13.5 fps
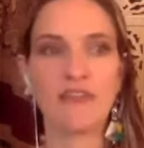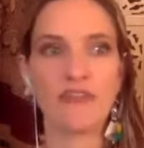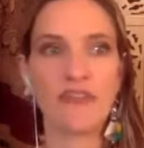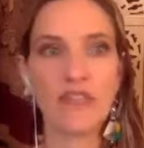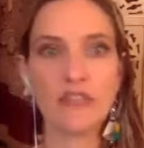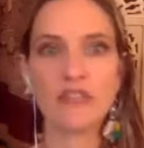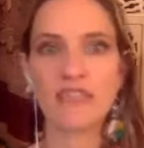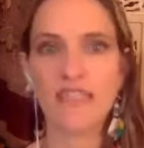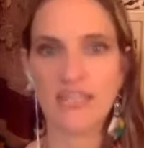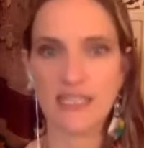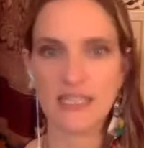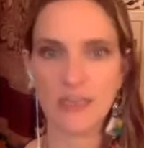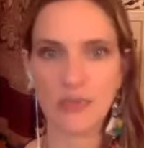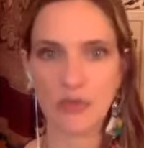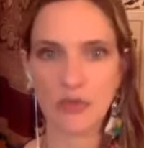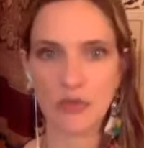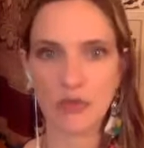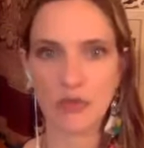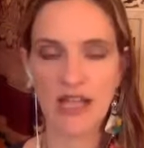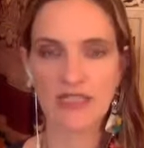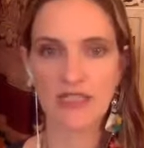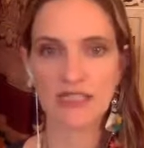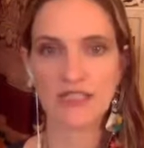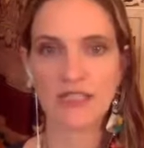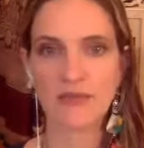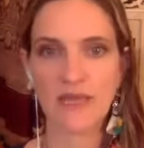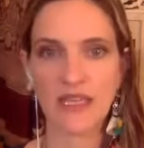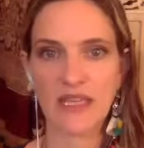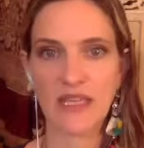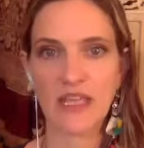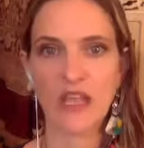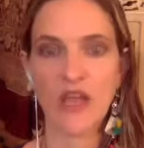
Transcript: feels like a spiritual practice to me.